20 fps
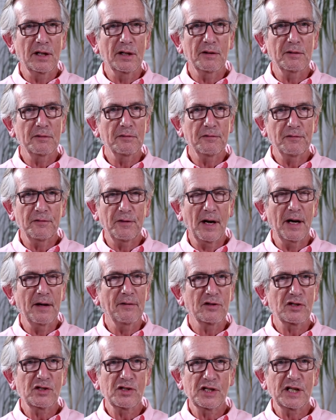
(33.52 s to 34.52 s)
learn
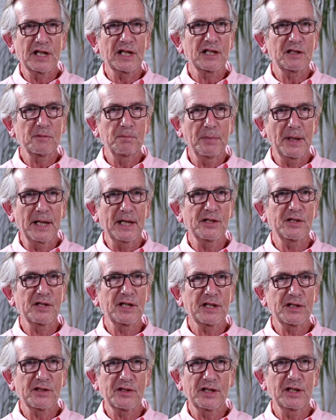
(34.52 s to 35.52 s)
five or six
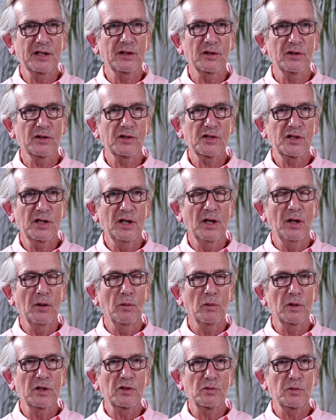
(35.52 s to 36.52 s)
basic skills
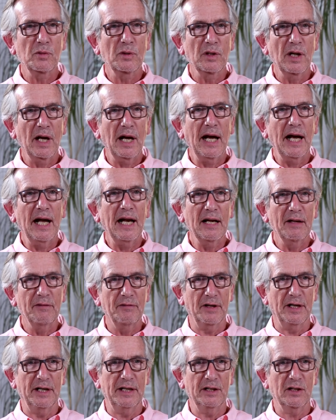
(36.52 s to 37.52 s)
which will
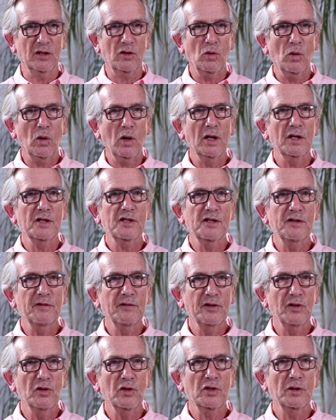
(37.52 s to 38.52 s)
elevate the quality
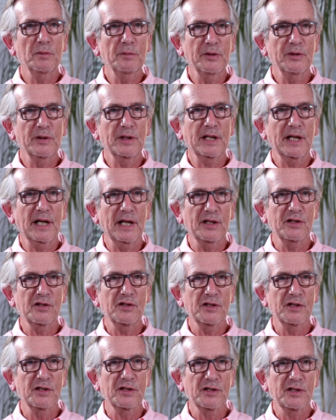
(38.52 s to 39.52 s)
of your
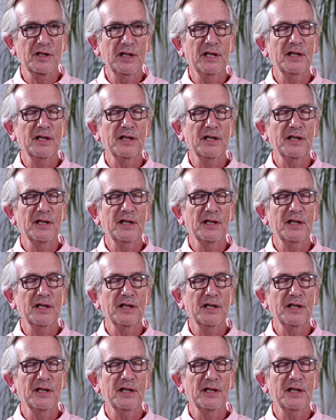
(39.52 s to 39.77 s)
communications